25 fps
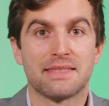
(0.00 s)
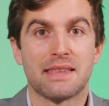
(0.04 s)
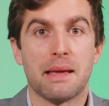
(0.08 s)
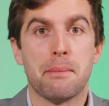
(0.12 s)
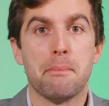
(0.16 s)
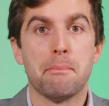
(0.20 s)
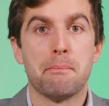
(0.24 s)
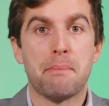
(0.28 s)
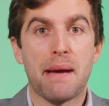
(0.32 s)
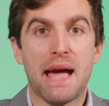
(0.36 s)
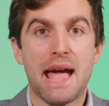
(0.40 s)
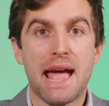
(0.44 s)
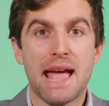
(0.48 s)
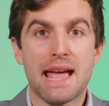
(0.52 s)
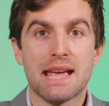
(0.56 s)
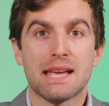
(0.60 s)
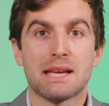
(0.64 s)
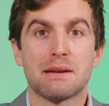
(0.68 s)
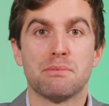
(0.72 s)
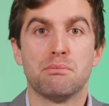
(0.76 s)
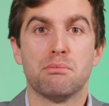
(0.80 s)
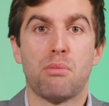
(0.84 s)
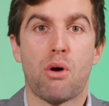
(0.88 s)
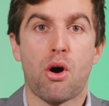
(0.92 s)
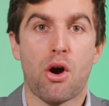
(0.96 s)
the
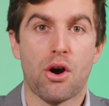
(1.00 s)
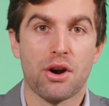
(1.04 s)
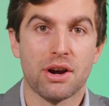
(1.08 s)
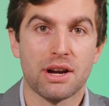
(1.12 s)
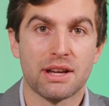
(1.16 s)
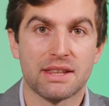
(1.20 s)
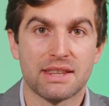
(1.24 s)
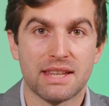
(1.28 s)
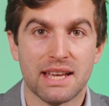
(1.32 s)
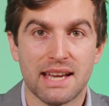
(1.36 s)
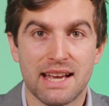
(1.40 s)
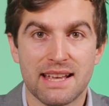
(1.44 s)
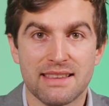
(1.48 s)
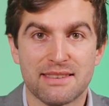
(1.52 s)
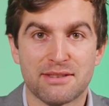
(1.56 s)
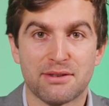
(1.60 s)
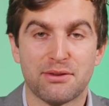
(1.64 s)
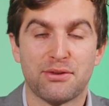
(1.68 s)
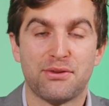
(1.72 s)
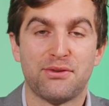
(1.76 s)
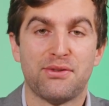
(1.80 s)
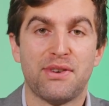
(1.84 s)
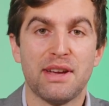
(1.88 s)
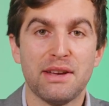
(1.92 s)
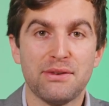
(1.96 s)
bank marked its
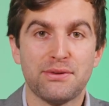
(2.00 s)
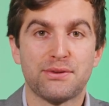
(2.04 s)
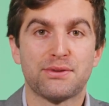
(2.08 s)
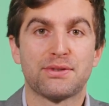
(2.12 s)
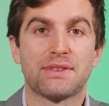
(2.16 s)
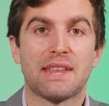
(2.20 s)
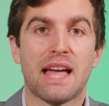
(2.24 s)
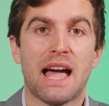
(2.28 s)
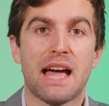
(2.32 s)
5th